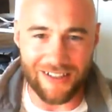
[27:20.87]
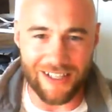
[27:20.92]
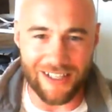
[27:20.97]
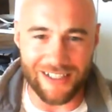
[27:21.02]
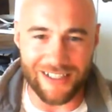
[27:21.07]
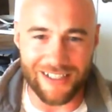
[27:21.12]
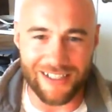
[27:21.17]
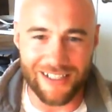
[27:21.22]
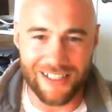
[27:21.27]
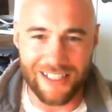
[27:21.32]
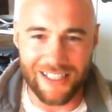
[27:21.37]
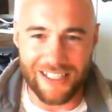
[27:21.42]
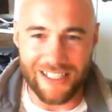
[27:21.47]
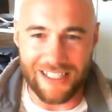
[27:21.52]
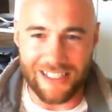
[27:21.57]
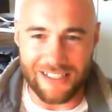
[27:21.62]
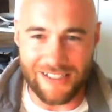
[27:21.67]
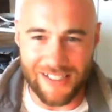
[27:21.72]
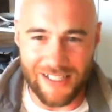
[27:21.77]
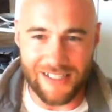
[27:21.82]
Like,
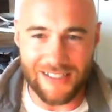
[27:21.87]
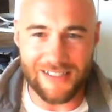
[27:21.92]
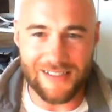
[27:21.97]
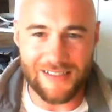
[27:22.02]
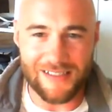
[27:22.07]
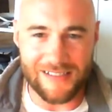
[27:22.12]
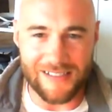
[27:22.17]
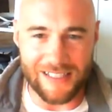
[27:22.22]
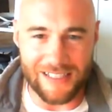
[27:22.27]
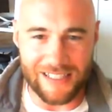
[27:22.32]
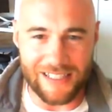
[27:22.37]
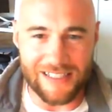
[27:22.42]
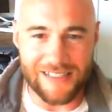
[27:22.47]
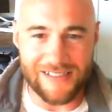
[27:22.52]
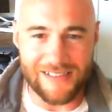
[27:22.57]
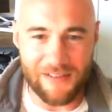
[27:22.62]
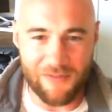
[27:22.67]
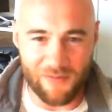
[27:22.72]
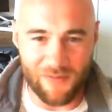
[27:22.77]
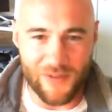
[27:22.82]
it is
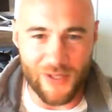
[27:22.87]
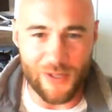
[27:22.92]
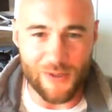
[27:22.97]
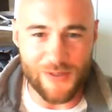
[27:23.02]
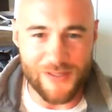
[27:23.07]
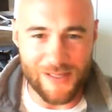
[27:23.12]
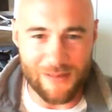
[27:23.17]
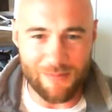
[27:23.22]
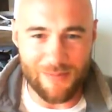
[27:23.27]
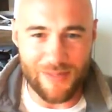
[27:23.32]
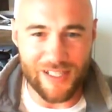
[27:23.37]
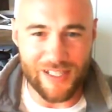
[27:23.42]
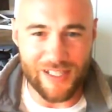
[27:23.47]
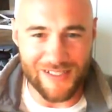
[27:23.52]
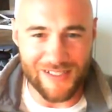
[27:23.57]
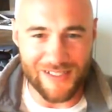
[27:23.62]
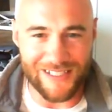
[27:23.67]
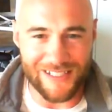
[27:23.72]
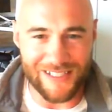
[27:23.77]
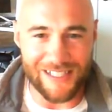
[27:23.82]
confusing
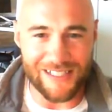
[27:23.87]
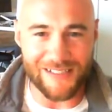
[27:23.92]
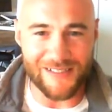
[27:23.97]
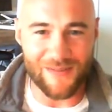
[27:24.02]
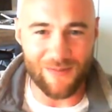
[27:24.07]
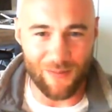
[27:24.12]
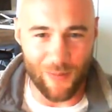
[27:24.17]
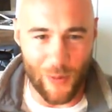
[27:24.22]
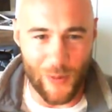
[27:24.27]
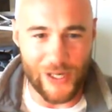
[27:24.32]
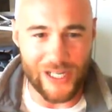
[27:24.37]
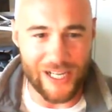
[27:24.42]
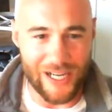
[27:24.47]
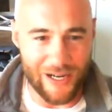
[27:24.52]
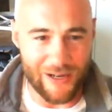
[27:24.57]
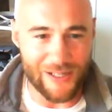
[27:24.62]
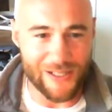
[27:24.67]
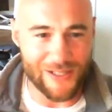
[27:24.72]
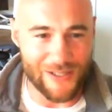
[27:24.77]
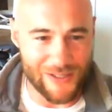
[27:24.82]
because it is 4
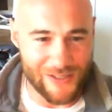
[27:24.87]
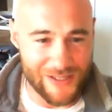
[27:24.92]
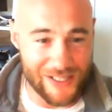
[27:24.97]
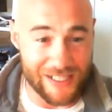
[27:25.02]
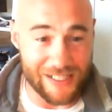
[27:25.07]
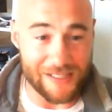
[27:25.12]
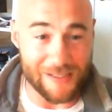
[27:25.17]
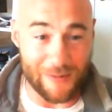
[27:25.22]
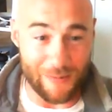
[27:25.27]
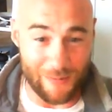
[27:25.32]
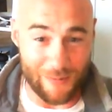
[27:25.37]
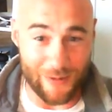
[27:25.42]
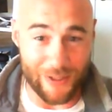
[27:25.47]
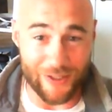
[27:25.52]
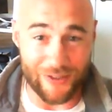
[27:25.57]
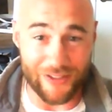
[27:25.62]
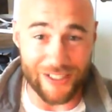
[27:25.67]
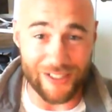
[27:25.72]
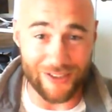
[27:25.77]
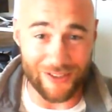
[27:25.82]
characters and it's
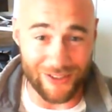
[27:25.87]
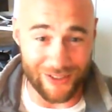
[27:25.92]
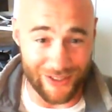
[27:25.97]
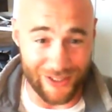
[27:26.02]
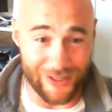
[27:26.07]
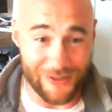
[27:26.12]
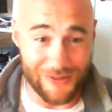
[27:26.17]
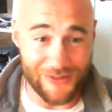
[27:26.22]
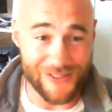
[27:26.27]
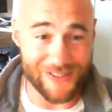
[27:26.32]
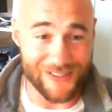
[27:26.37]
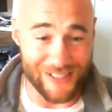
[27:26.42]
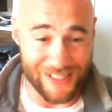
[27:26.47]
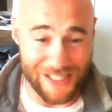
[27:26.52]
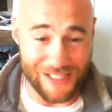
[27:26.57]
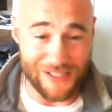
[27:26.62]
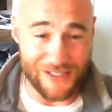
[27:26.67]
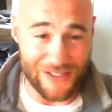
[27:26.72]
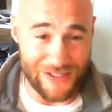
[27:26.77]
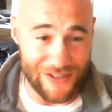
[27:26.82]
really close to
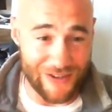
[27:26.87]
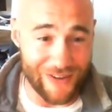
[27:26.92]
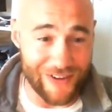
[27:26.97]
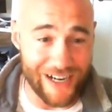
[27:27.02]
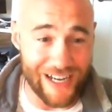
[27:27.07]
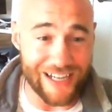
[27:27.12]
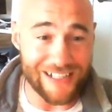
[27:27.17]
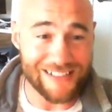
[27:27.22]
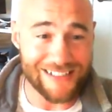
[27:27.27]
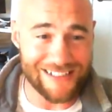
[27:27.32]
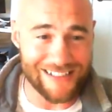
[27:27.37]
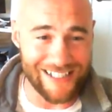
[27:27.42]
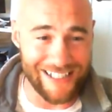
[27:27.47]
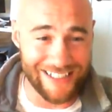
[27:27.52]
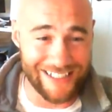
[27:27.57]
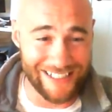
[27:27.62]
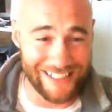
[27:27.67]
NGRX.